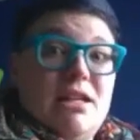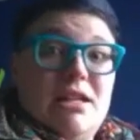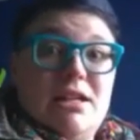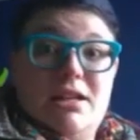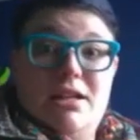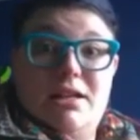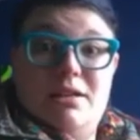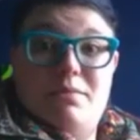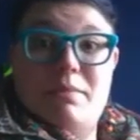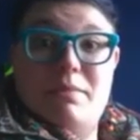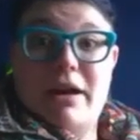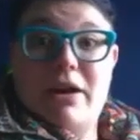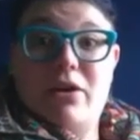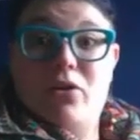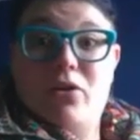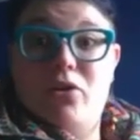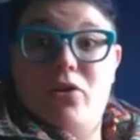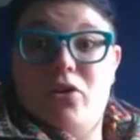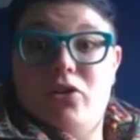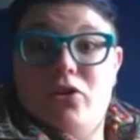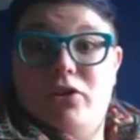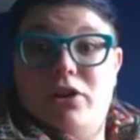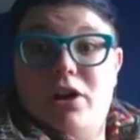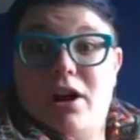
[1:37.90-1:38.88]
in my
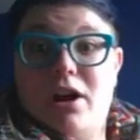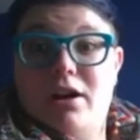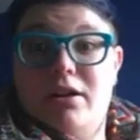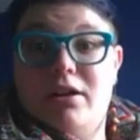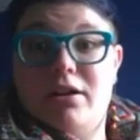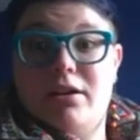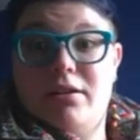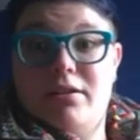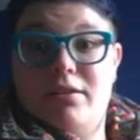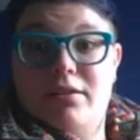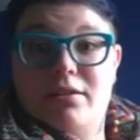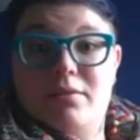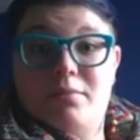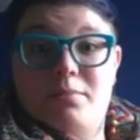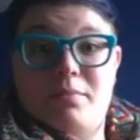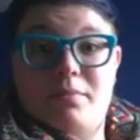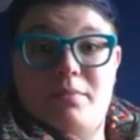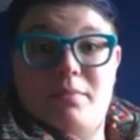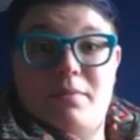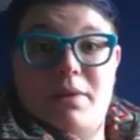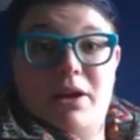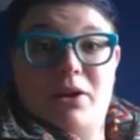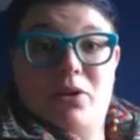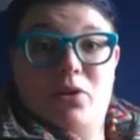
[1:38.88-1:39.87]
Google Doc,
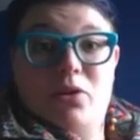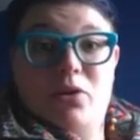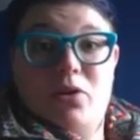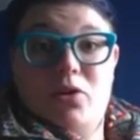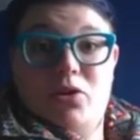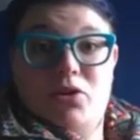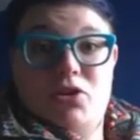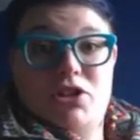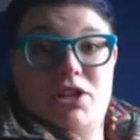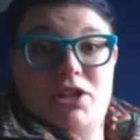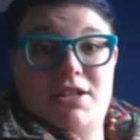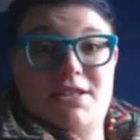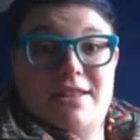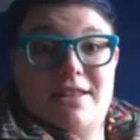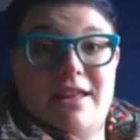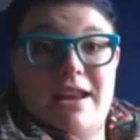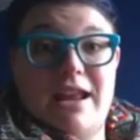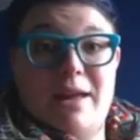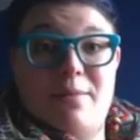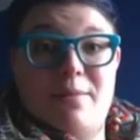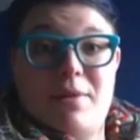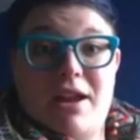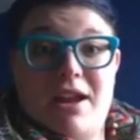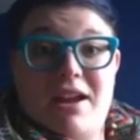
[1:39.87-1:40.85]
my Google Sheets that
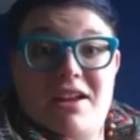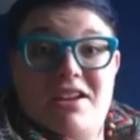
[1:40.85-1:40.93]
I...